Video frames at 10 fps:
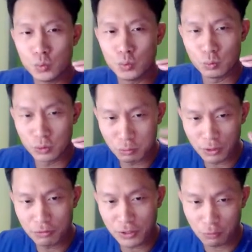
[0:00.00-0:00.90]
real
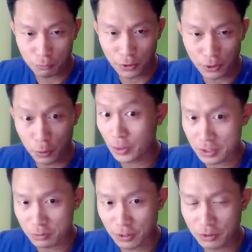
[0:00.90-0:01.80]
briefly on Flutter. What
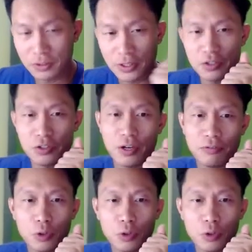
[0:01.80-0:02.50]
is Flutter in case you haven't